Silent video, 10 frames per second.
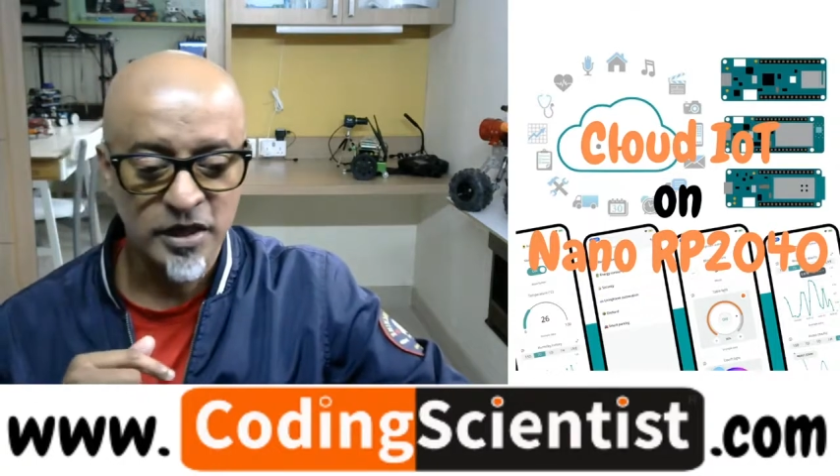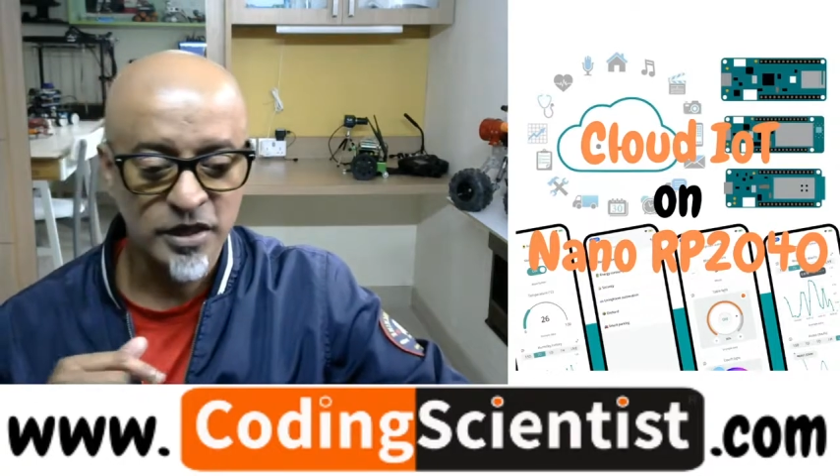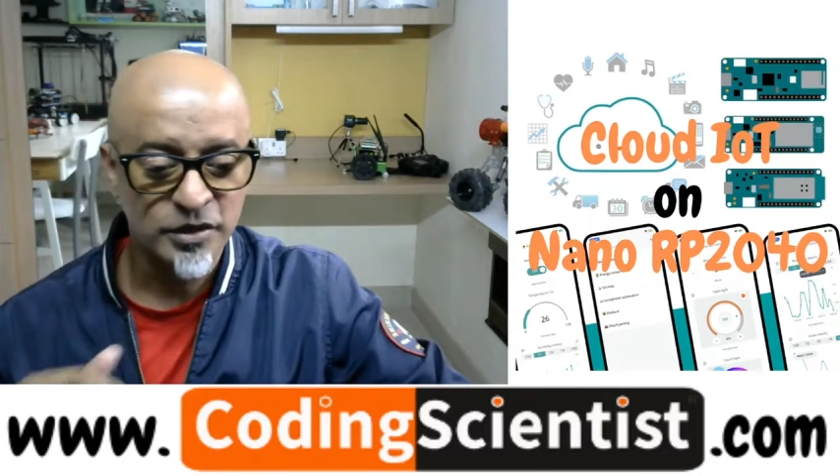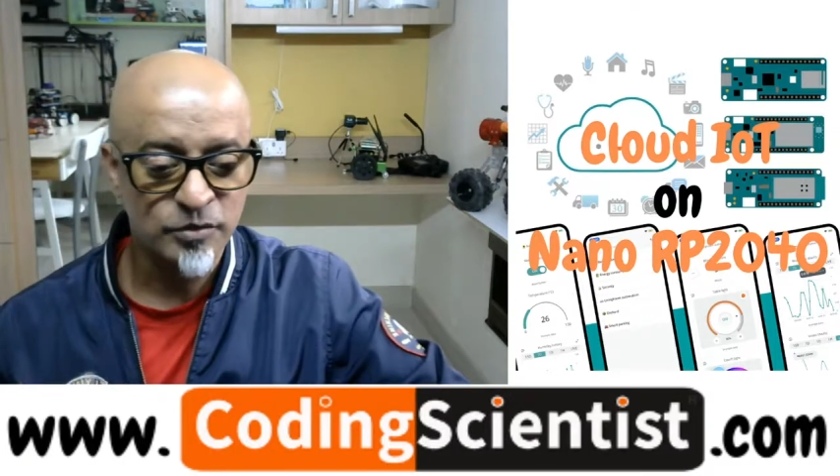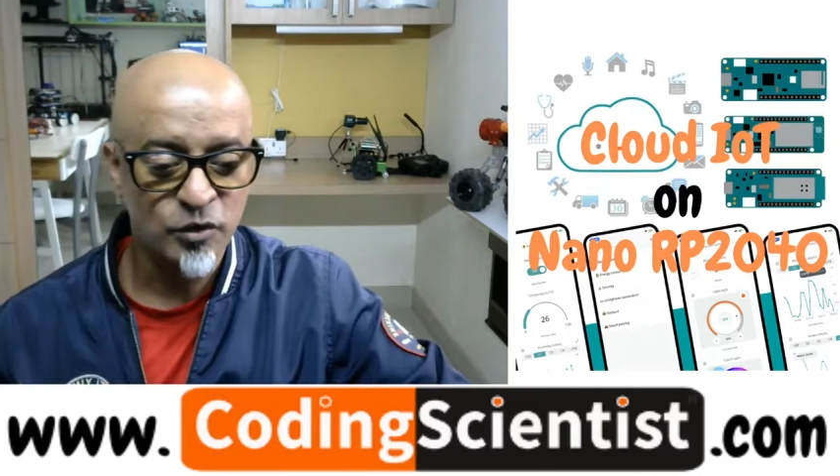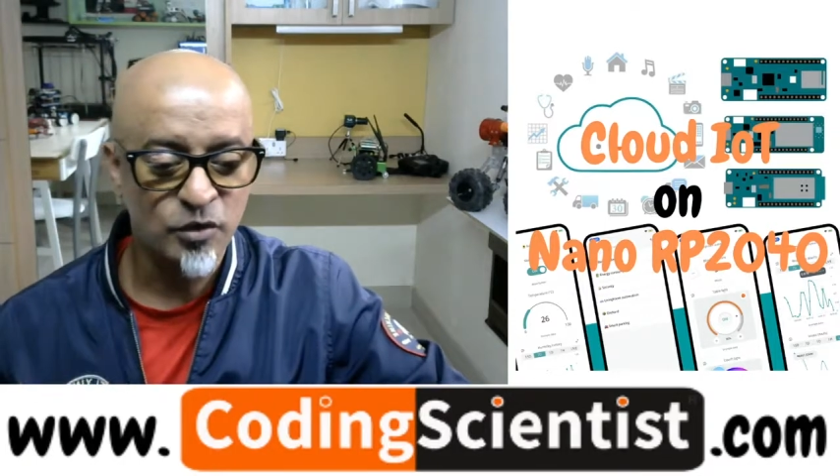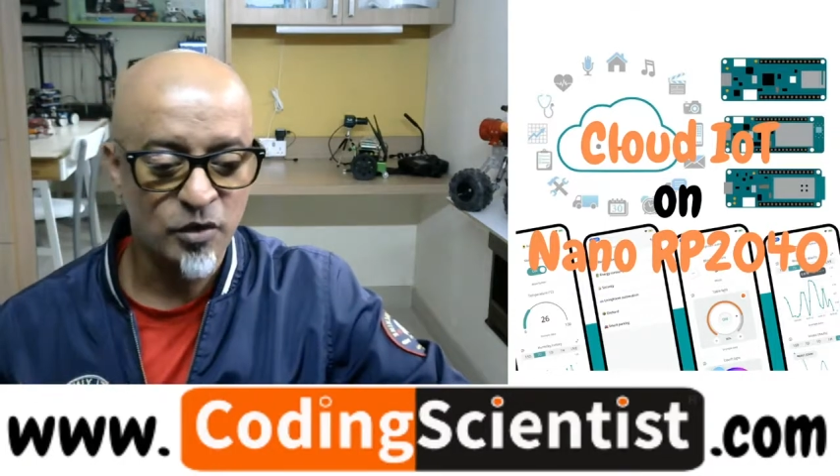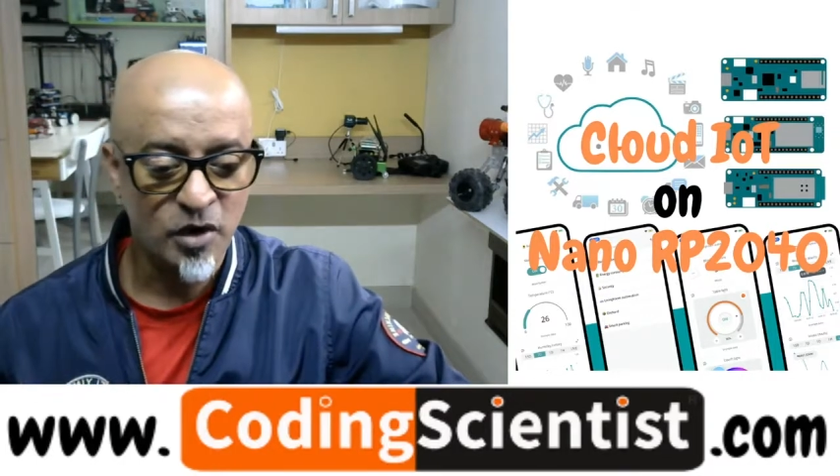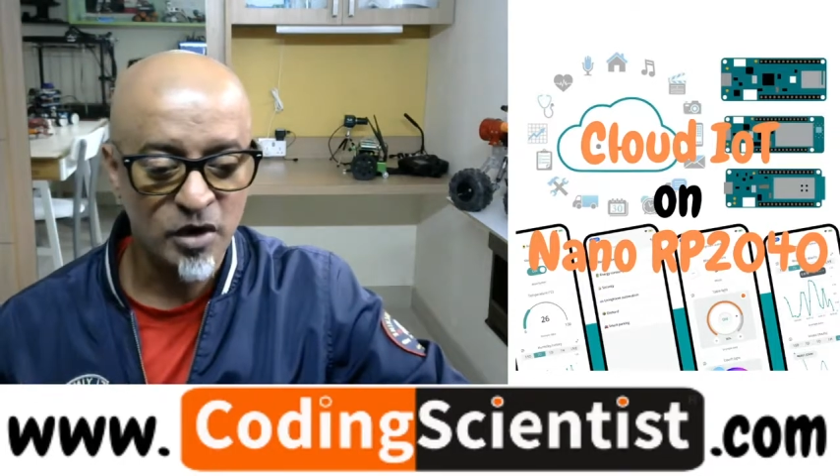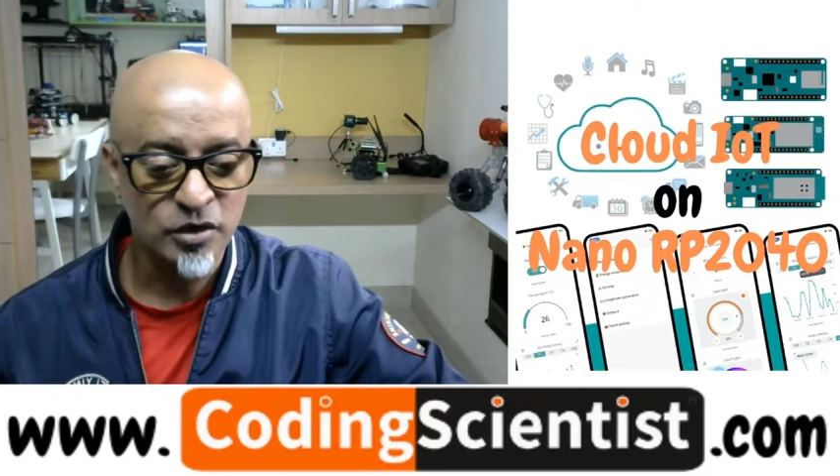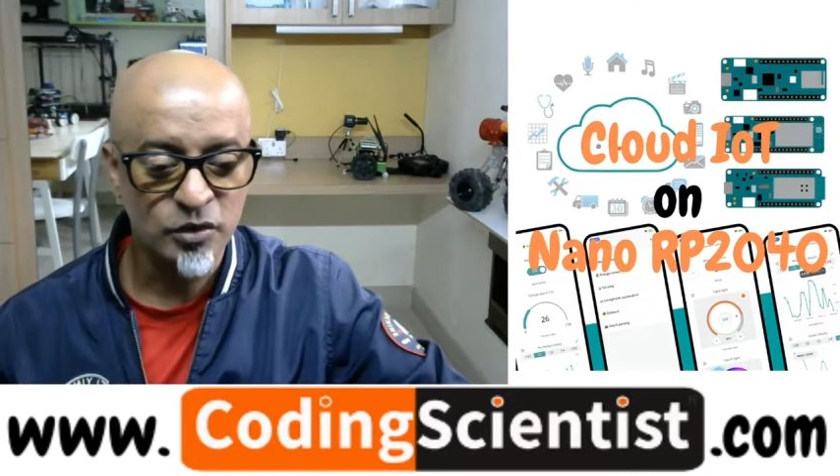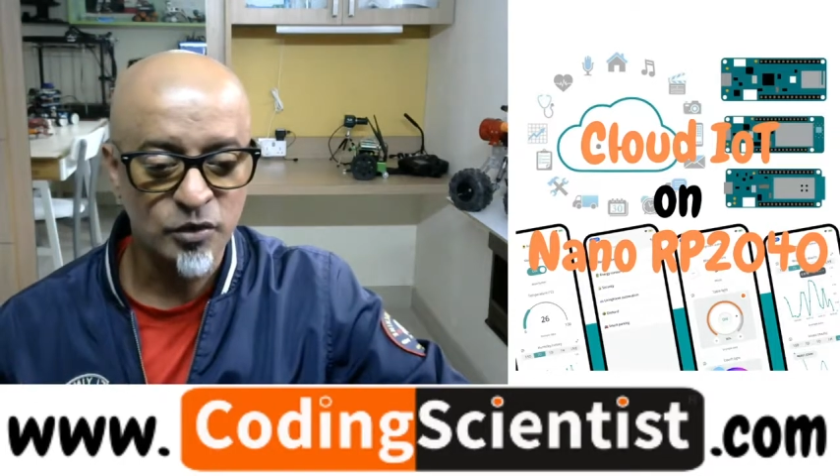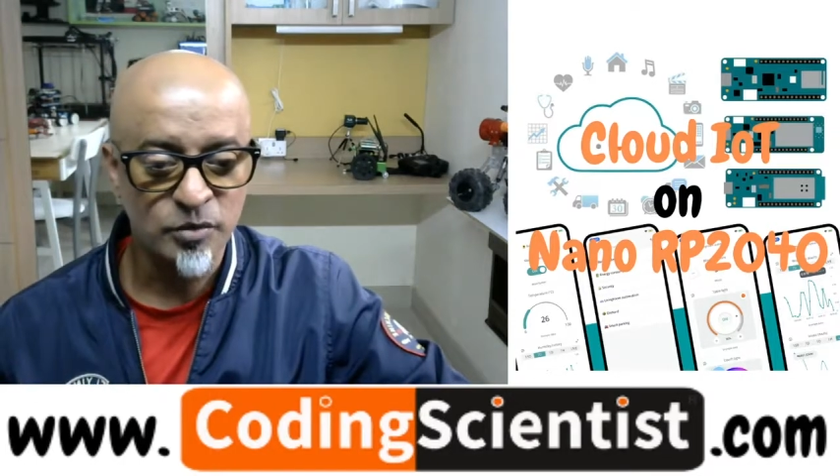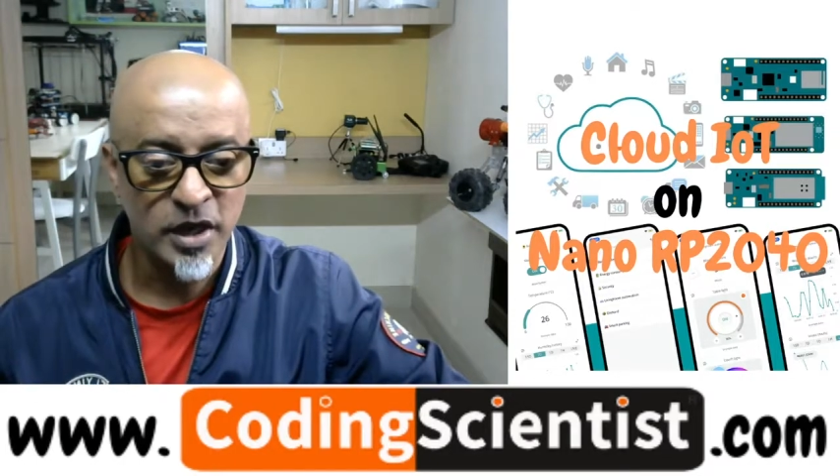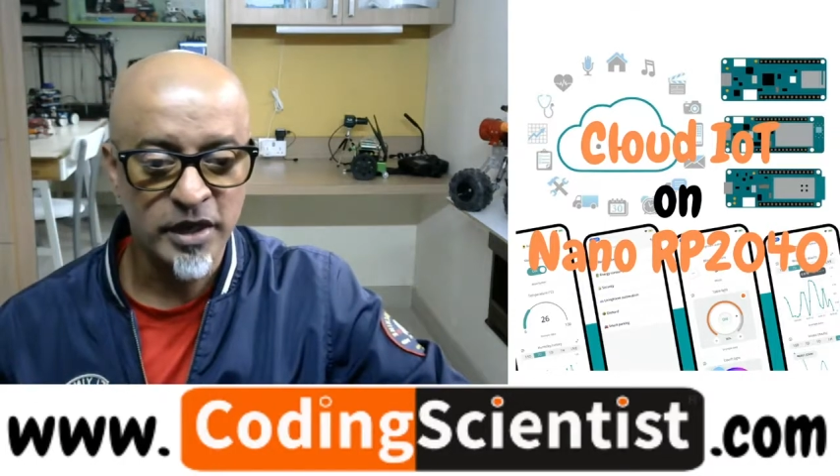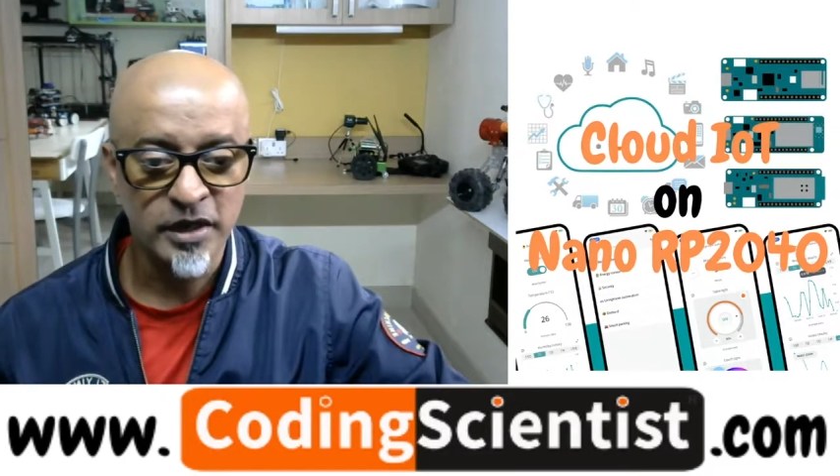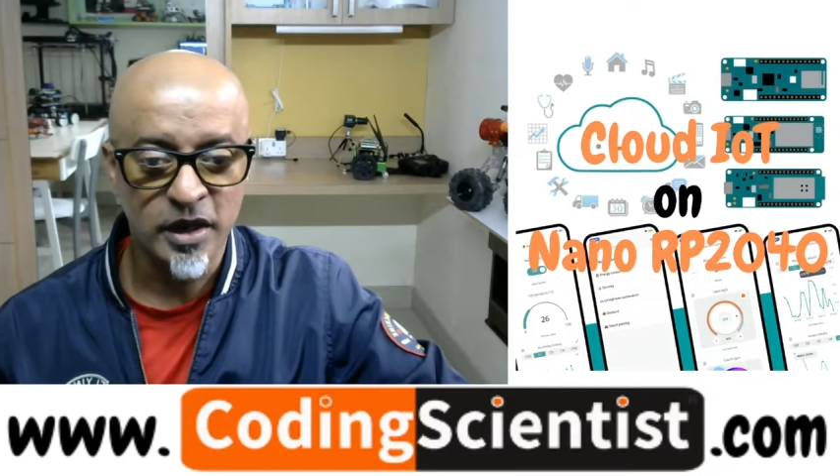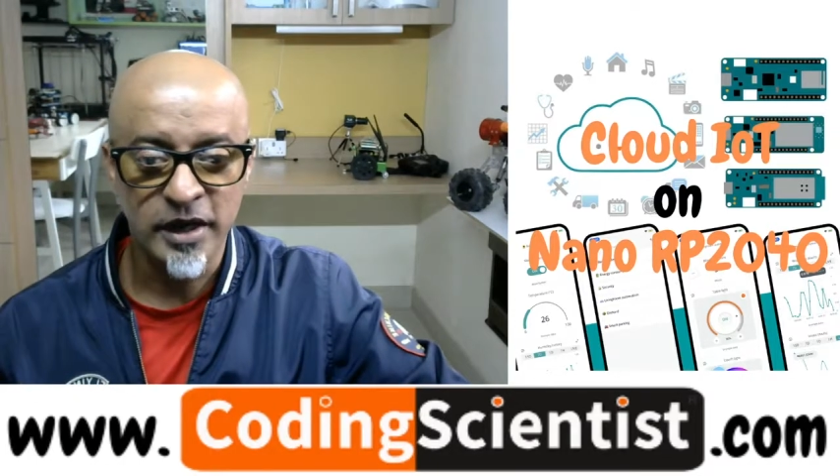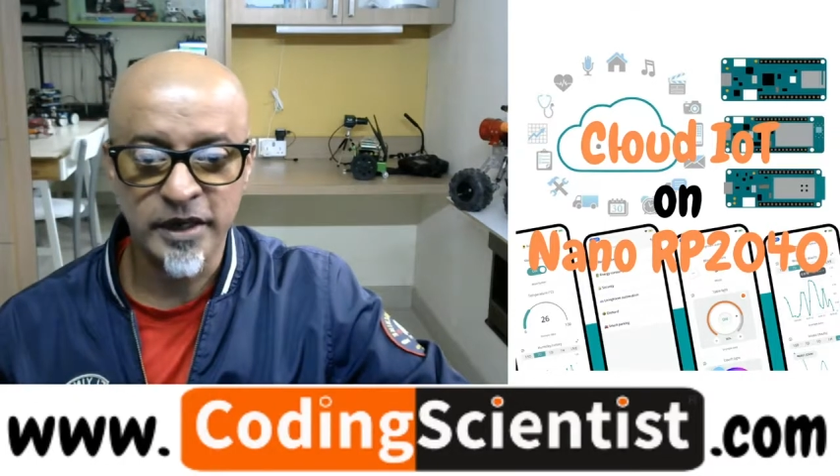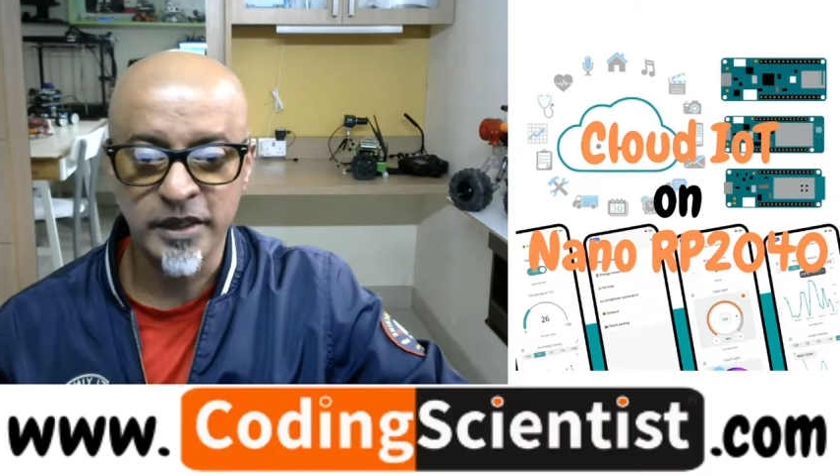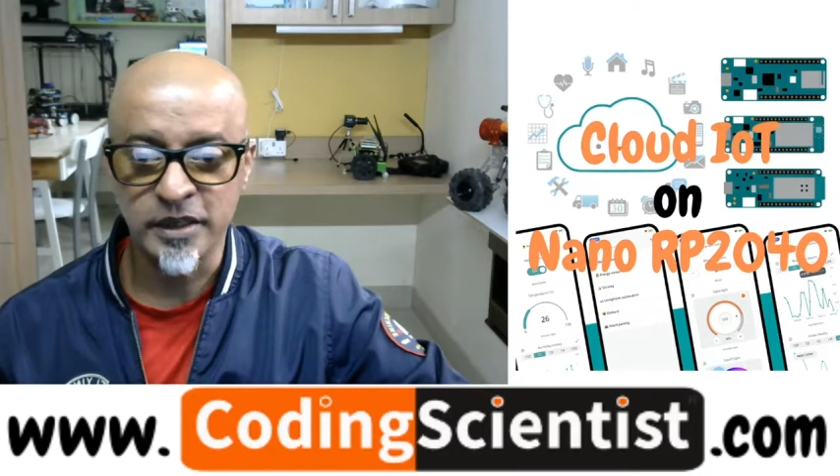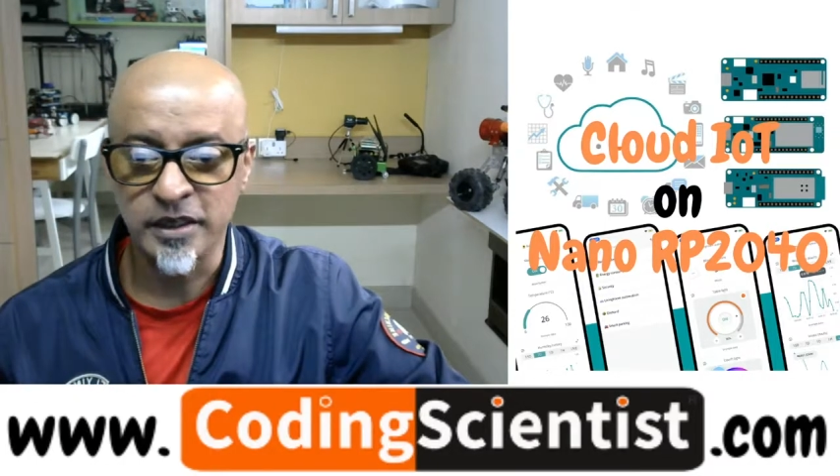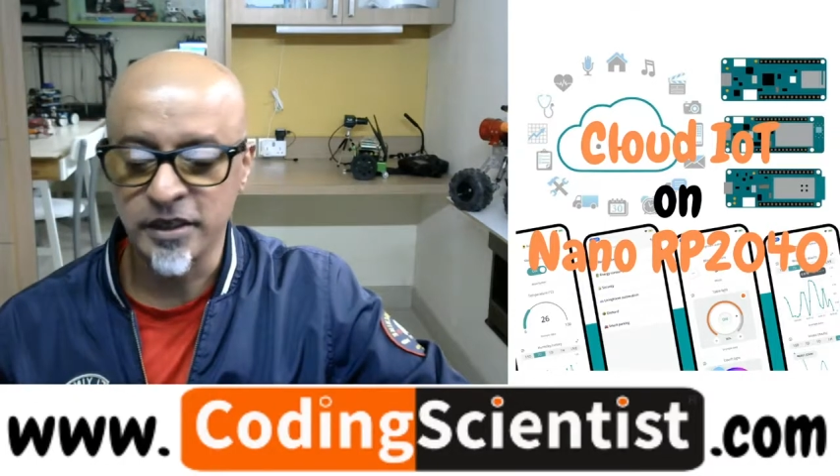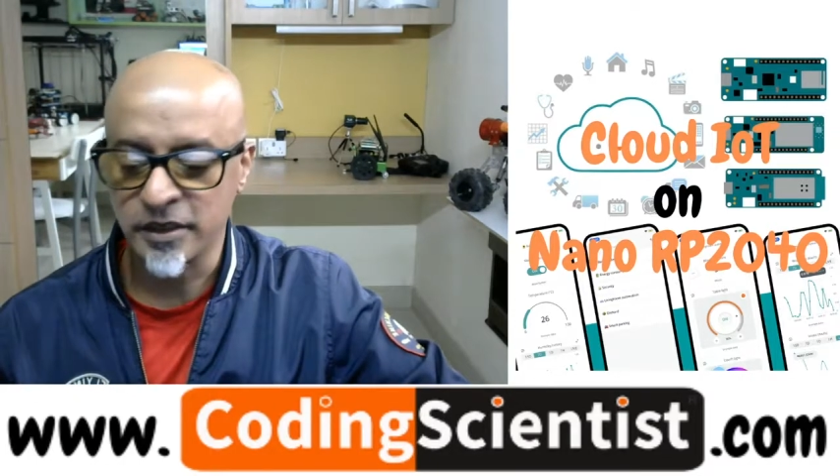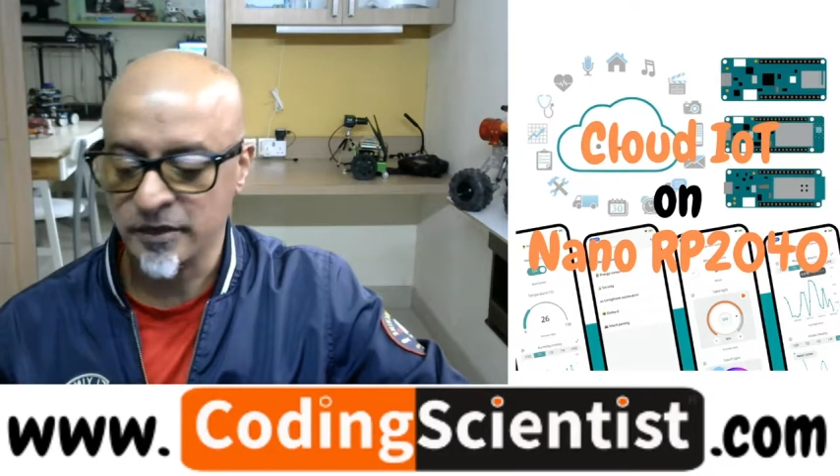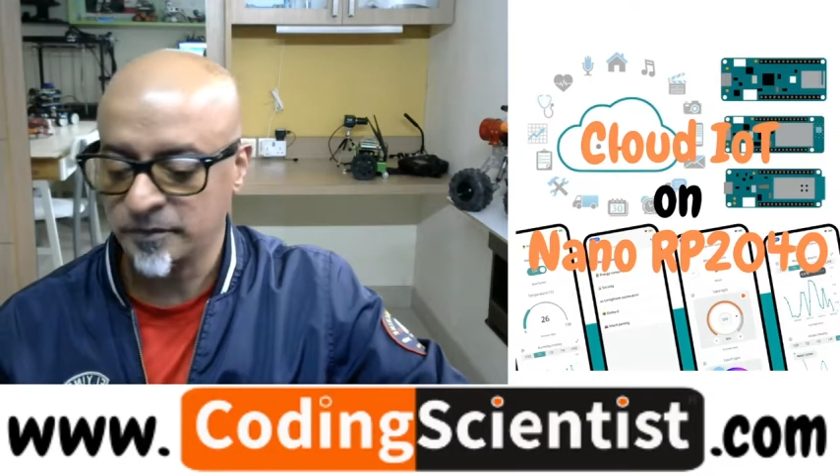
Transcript: Let's move on to my IDE.